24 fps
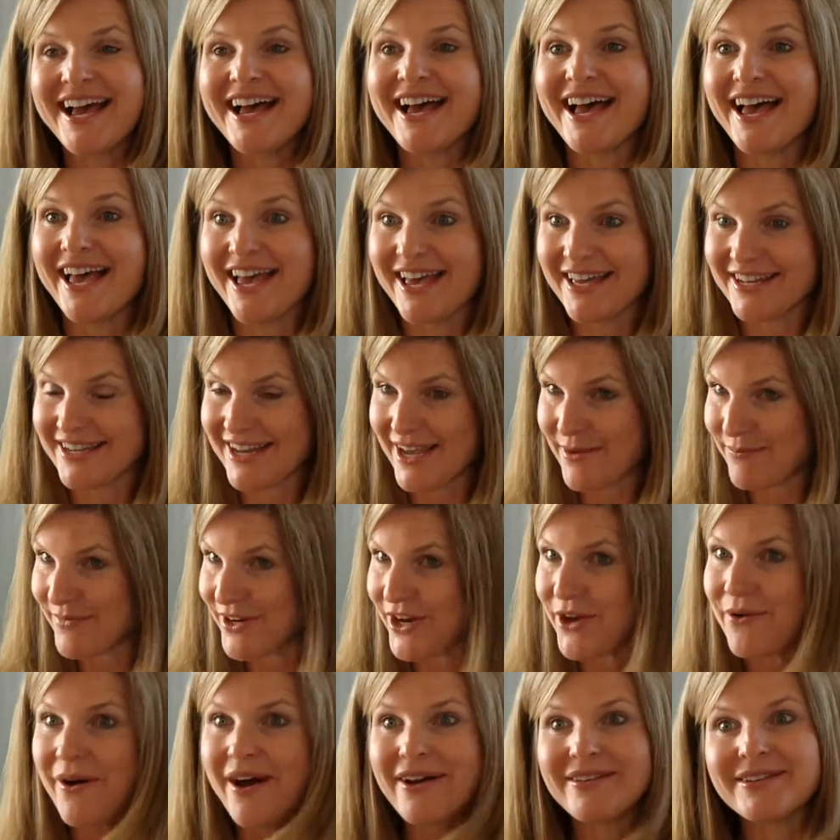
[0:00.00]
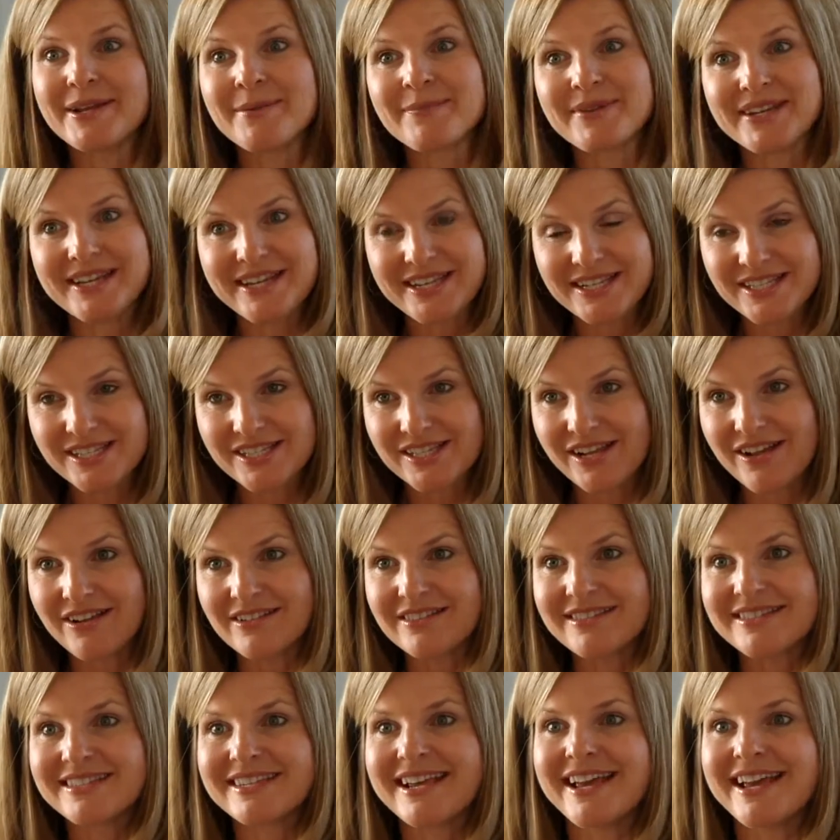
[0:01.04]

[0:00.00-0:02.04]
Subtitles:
And I'm going to go out and I'm going to consult.